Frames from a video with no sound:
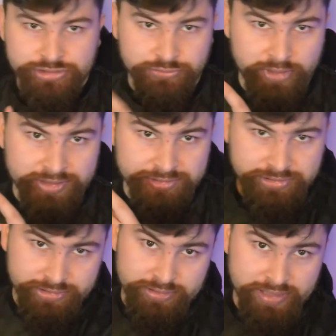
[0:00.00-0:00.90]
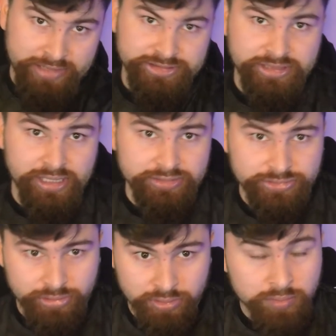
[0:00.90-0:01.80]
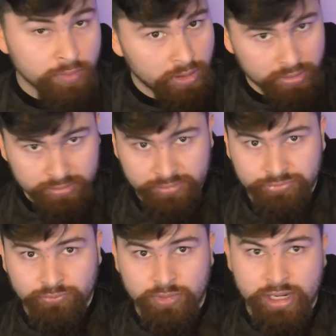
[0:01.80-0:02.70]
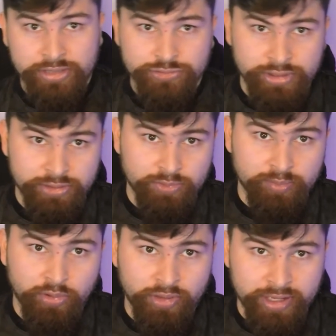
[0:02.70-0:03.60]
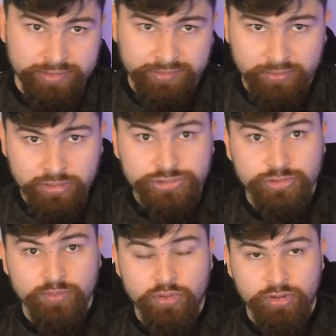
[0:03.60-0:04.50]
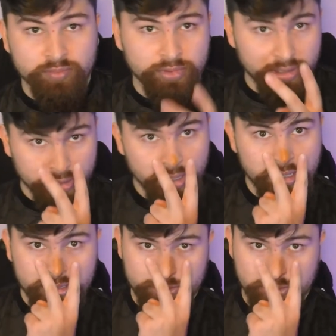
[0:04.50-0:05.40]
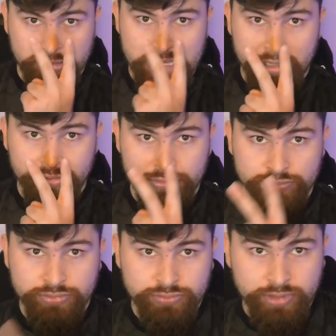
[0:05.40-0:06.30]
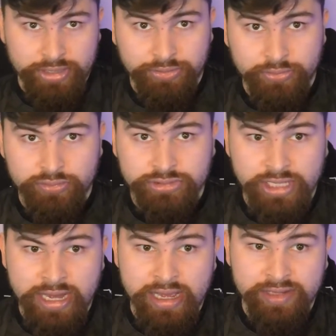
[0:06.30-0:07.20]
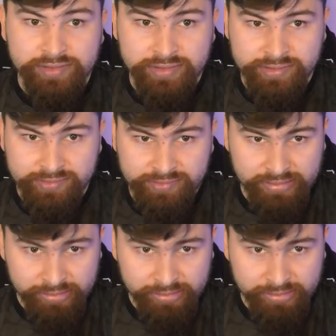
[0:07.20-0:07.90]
threat to that side. So this is why training with both hands is also important, but it'll allow you to get those eyes in sync.